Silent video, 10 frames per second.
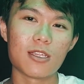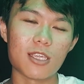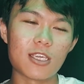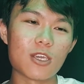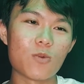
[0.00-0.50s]

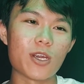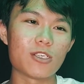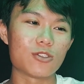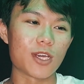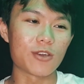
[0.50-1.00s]
thinking whether
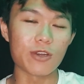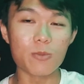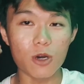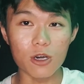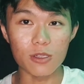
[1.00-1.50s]
should I create
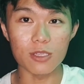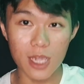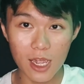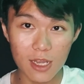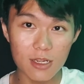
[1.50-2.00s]
more
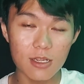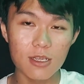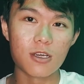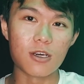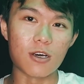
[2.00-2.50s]
content
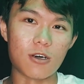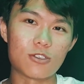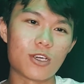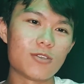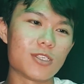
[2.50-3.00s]
or
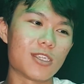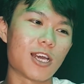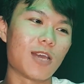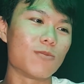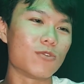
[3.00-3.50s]
should I use the
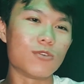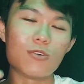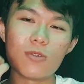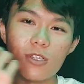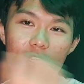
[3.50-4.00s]
time to,
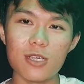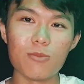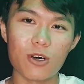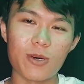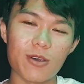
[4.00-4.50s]
learn
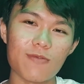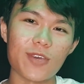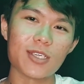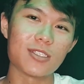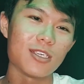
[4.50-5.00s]
more about
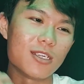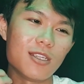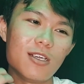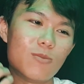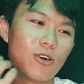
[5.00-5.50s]
investing,
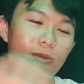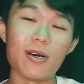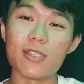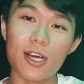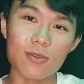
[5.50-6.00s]
learn more
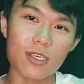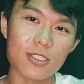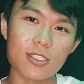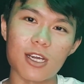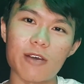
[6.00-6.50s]
about adulting
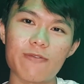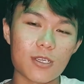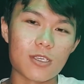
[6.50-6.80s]
stuff.